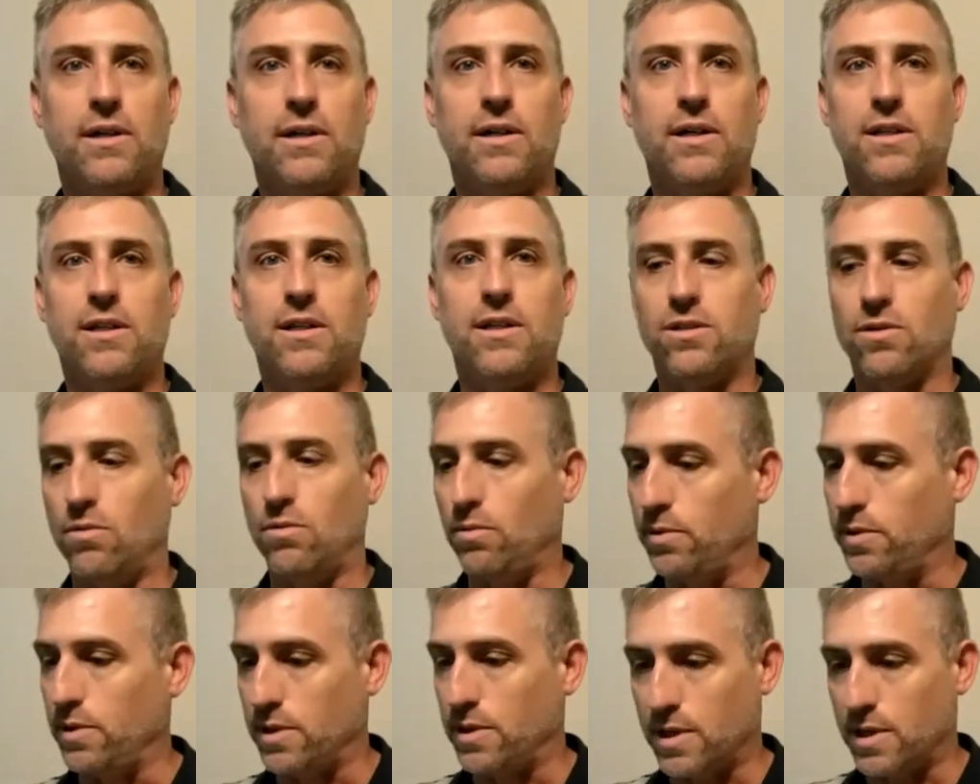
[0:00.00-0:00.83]
and it's
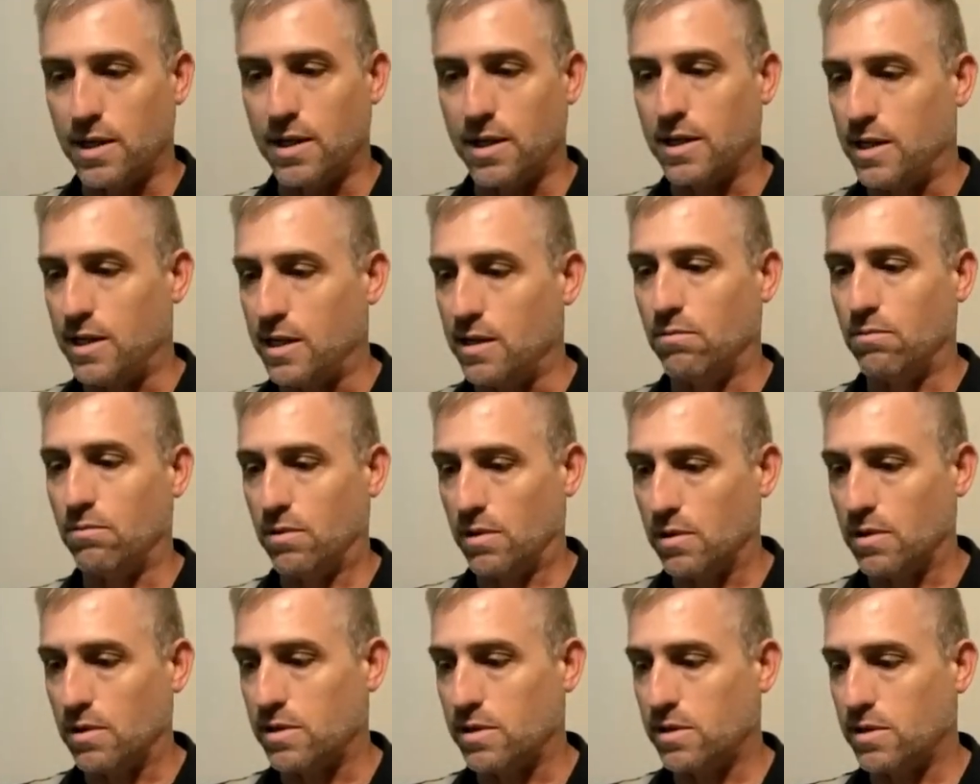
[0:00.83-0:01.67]
only going to get
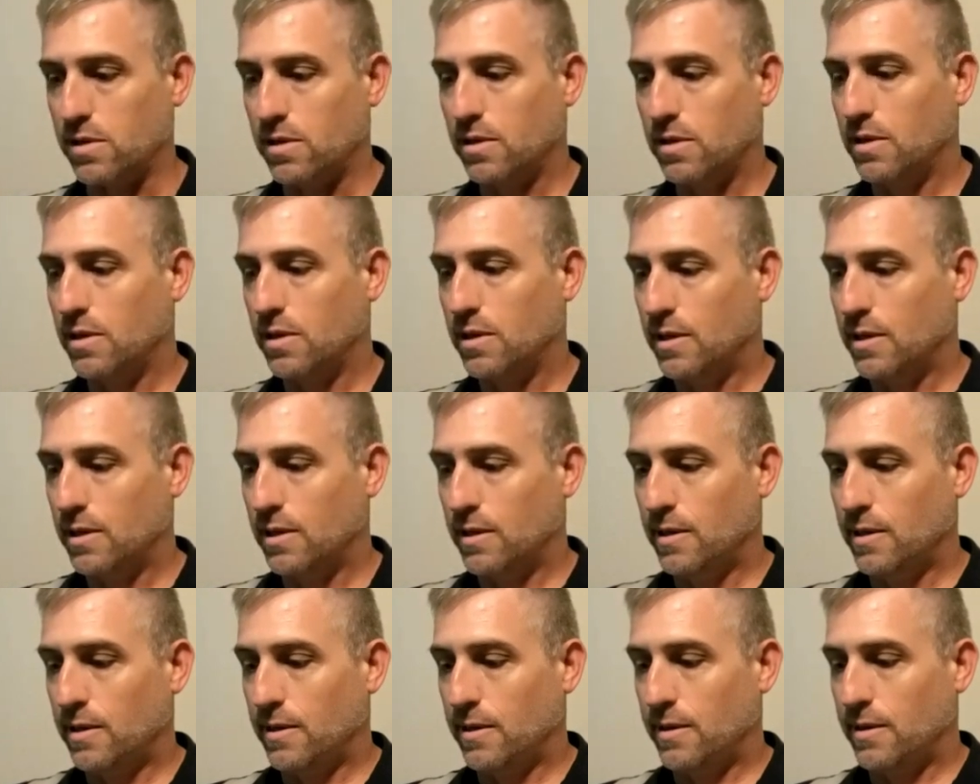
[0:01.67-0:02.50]
worse.
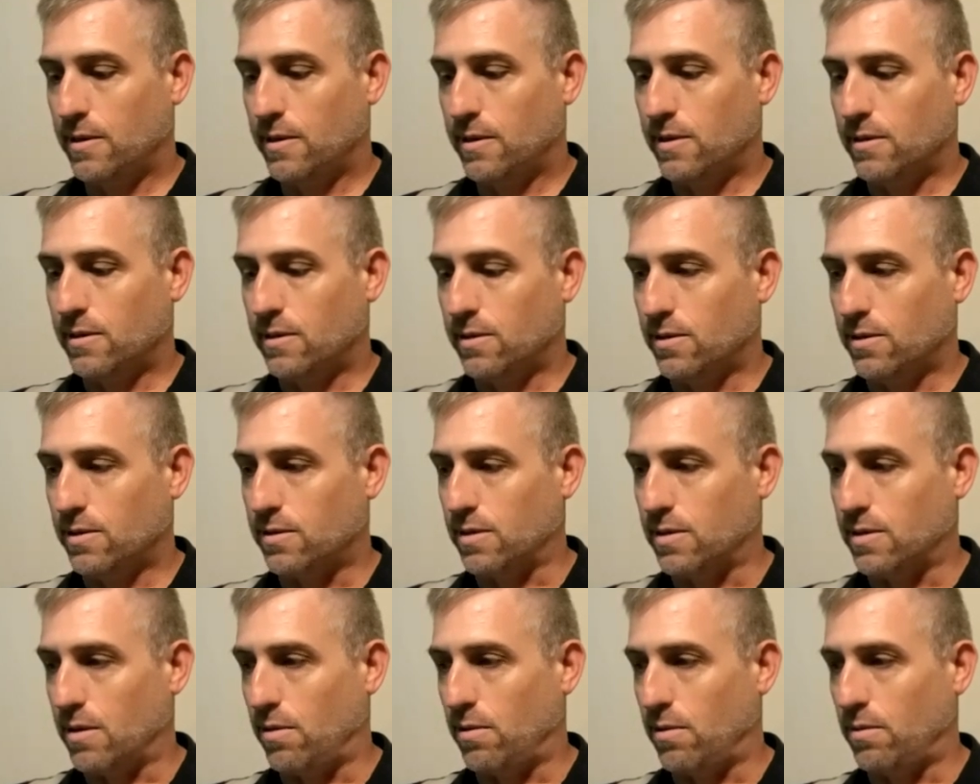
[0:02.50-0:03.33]

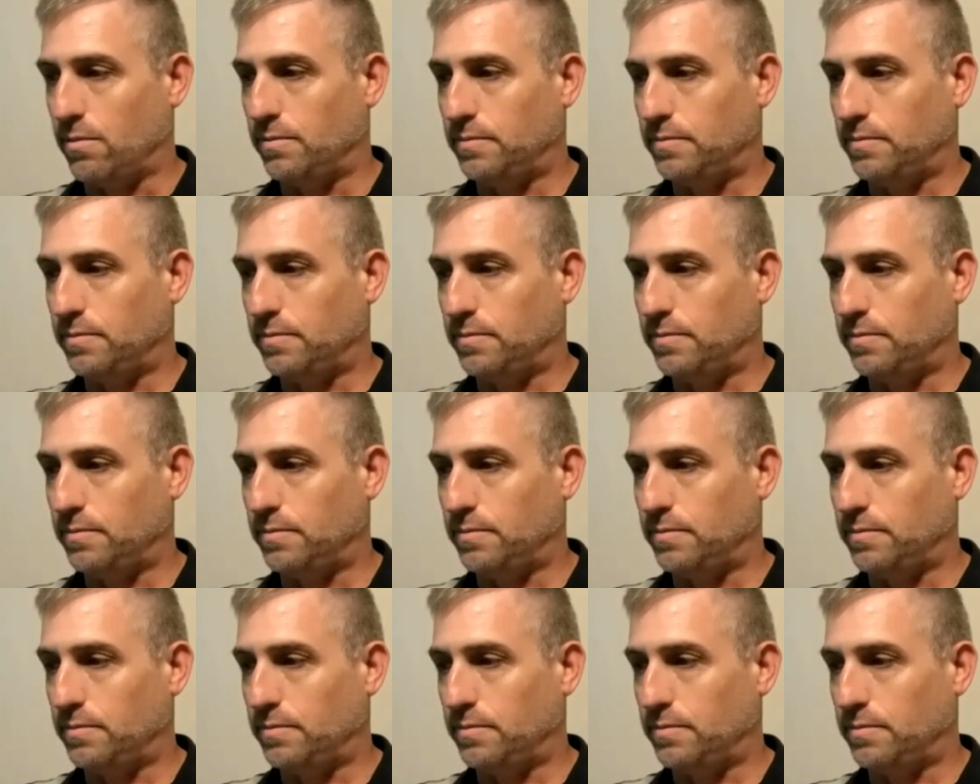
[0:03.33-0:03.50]
So,